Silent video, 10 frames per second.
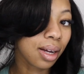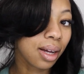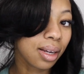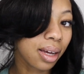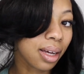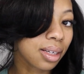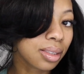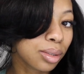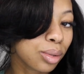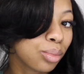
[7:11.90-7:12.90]
not like
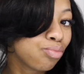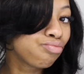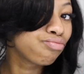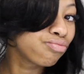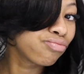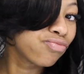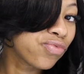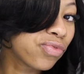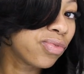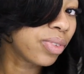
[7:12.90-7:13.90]

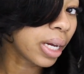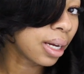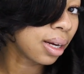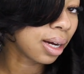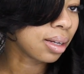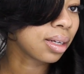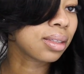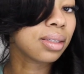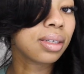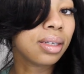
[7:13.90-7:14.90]
fanned out like
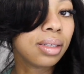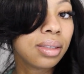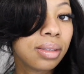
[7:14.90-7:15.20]
that.